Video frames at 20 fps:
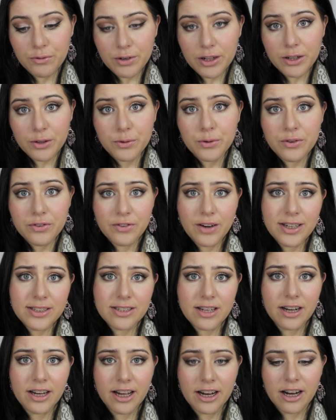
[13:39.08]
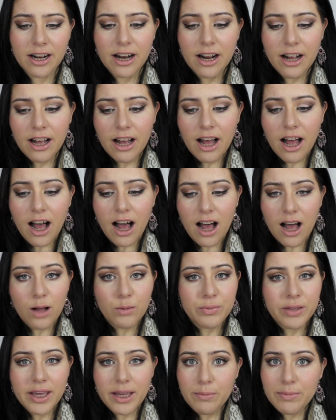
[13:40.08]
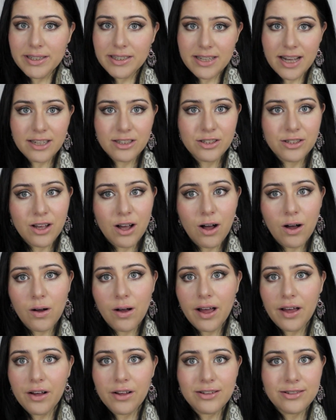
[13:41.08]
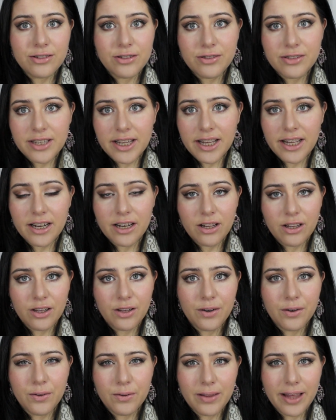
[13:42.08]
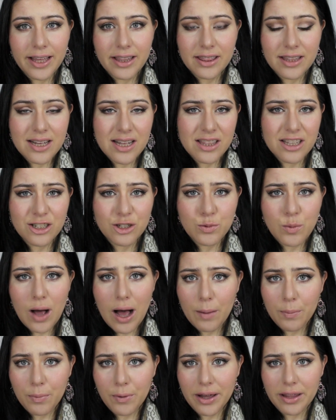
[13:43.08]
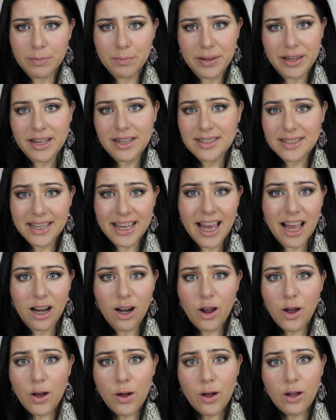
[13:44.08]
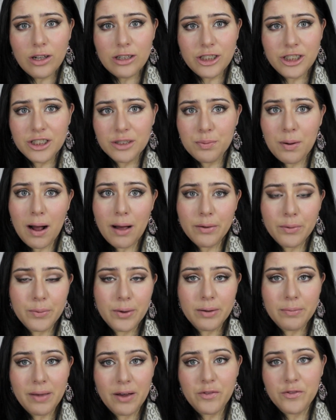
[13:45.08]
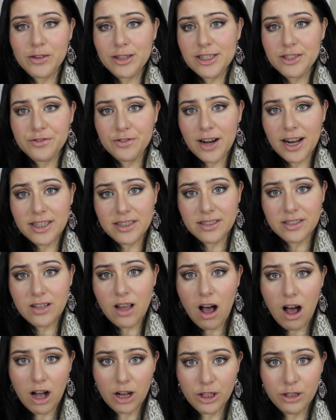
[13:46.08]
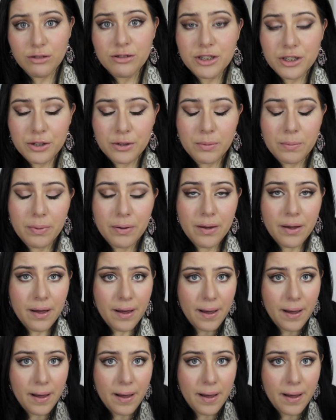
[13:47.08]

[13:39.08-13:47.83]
really cool friends on here. Kimmy Said So I also did, you know, like the swap with, because again, she's probably one of my first friends on YouTube.